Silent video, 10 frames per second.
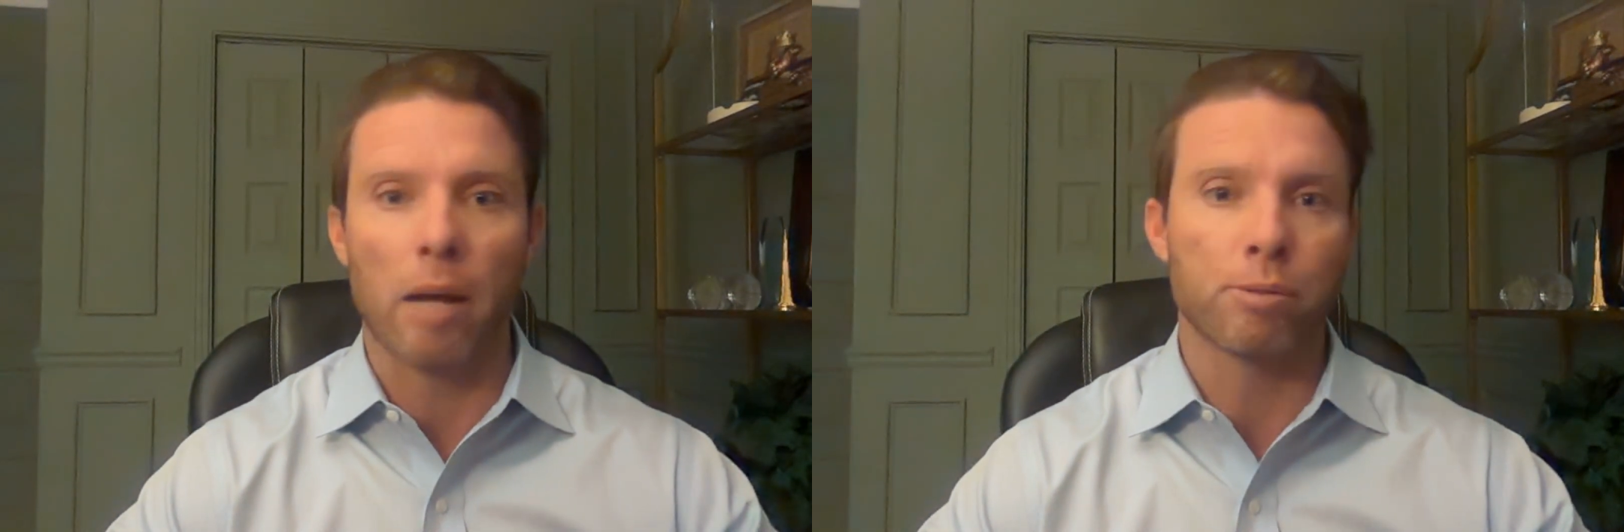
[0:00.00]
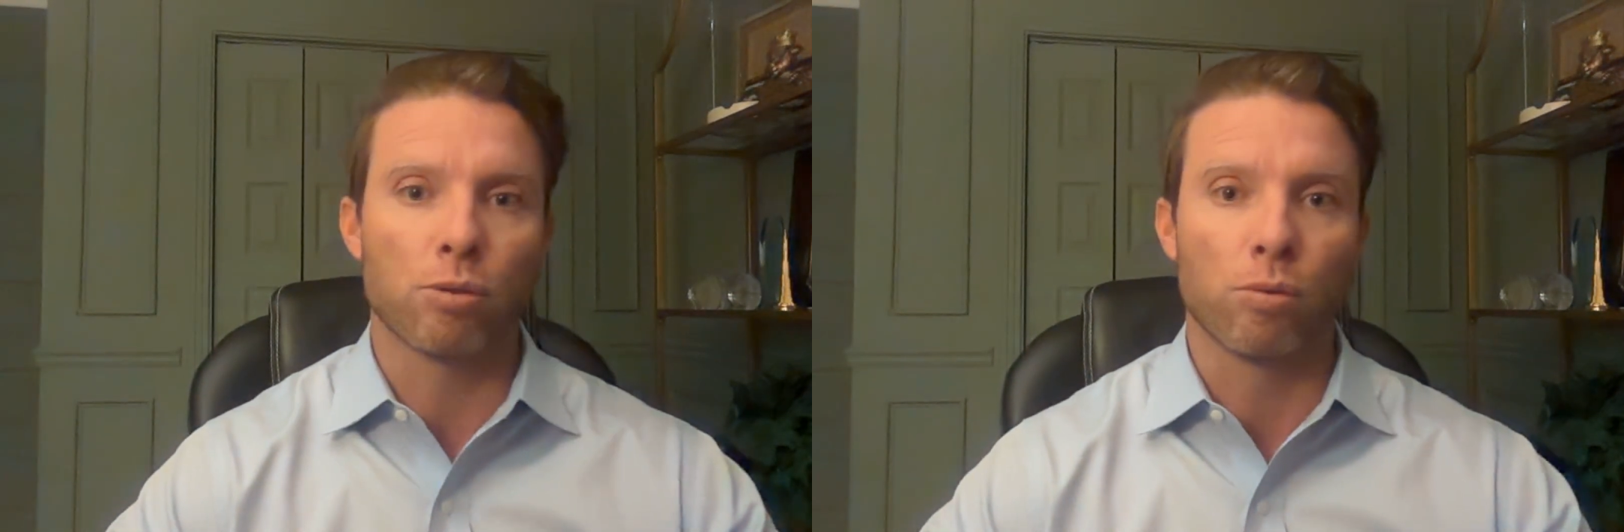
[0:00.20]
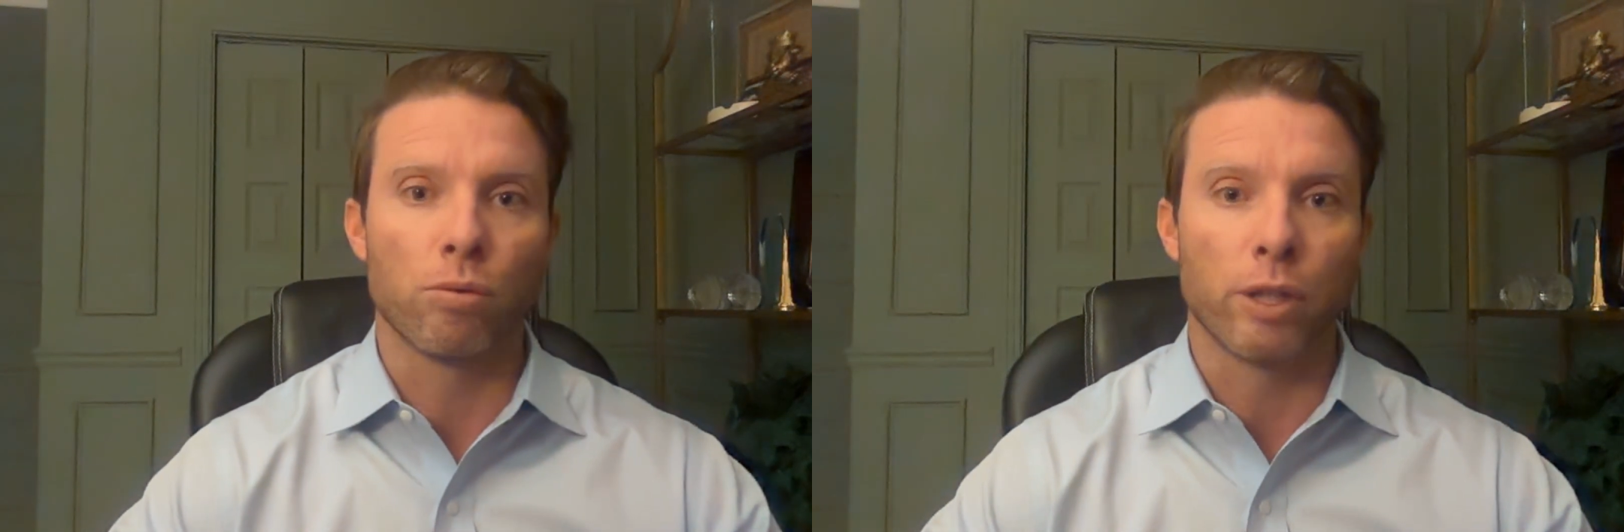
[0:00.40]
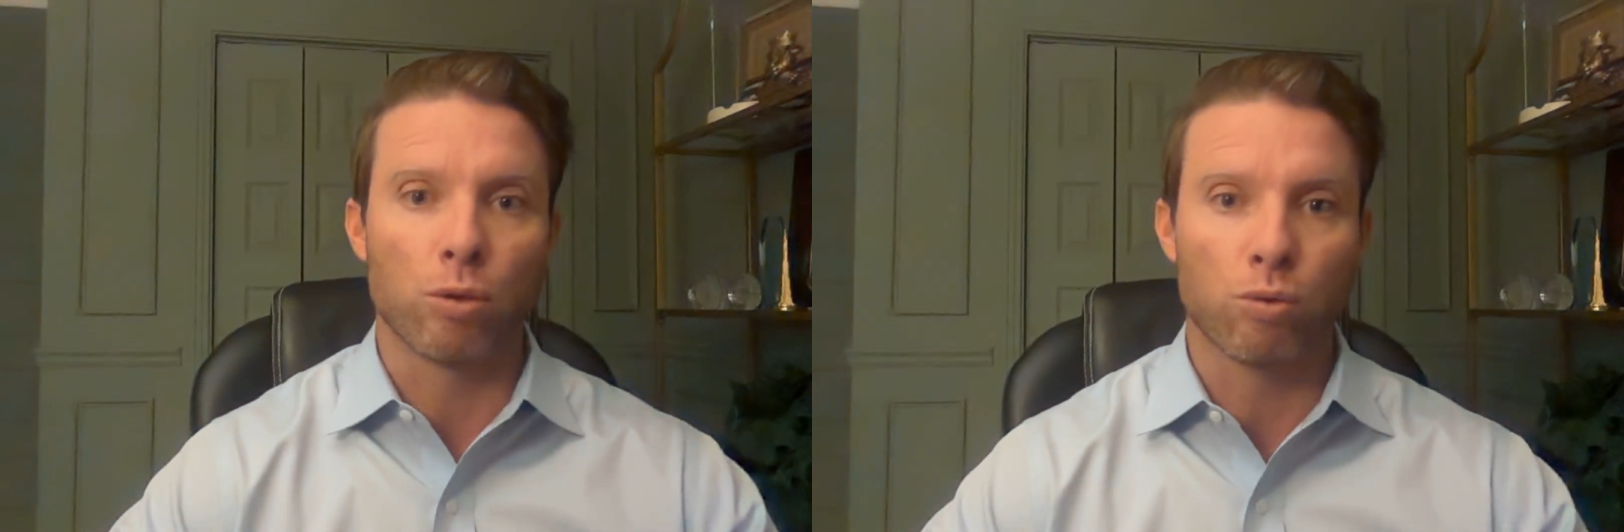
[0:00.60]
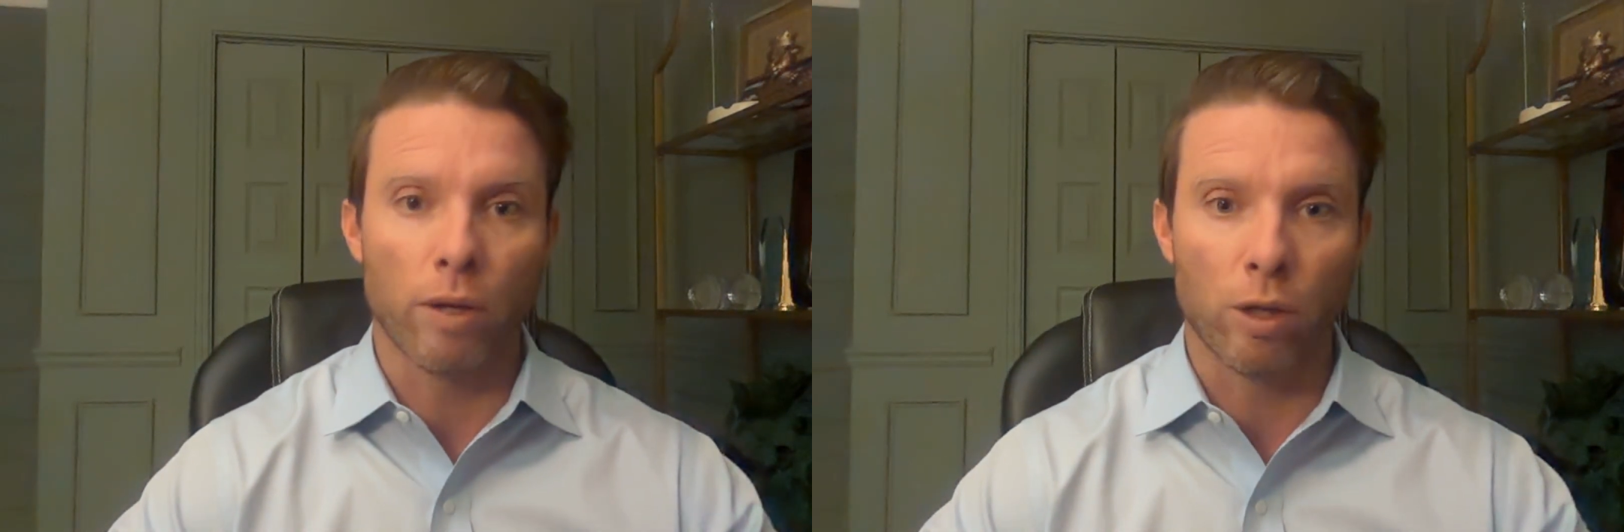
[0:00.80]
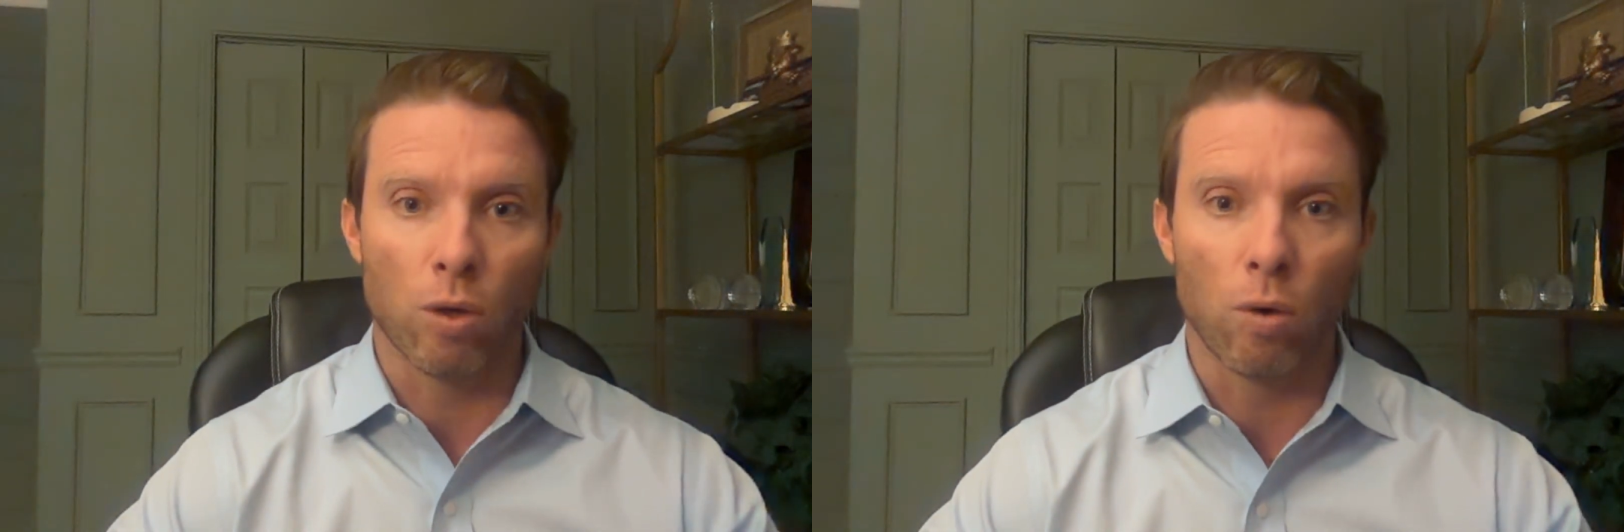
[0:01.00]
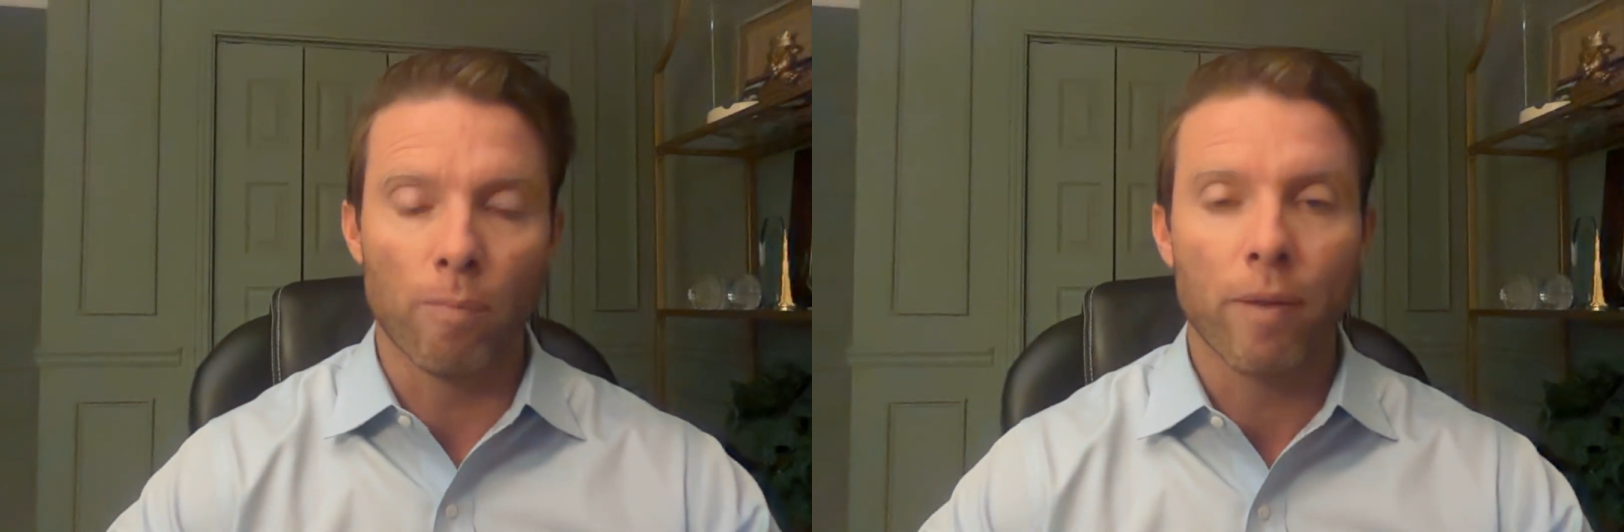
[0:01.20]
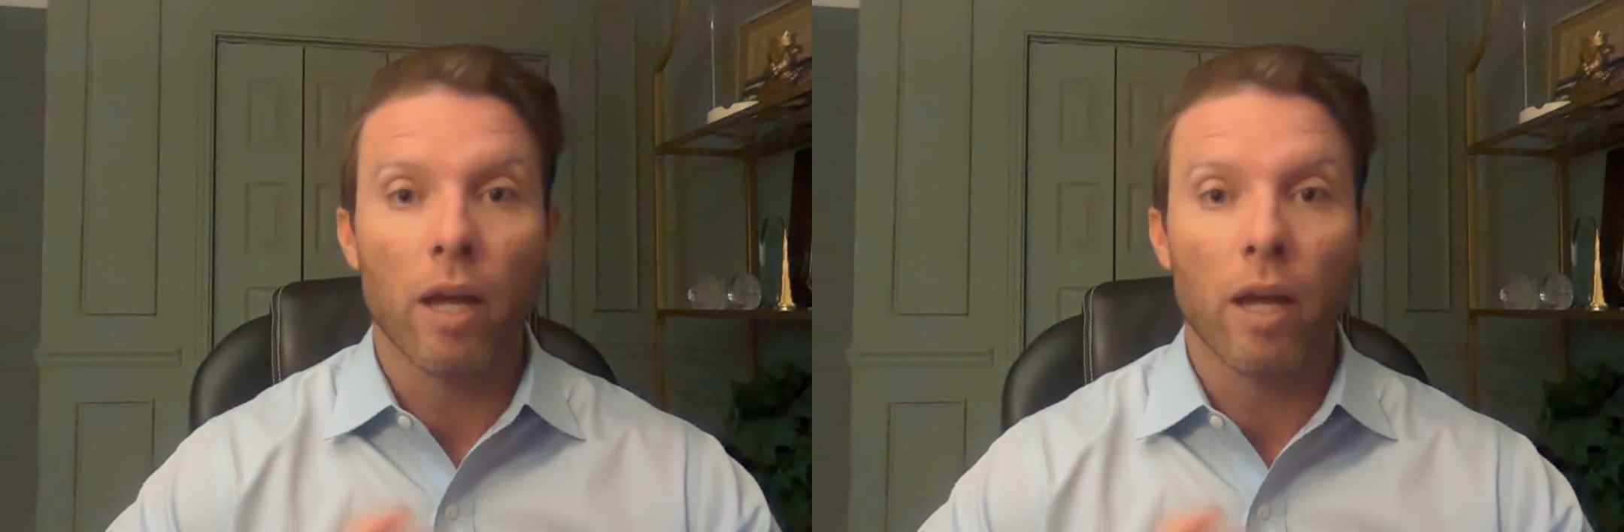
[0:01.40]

absolutely critical.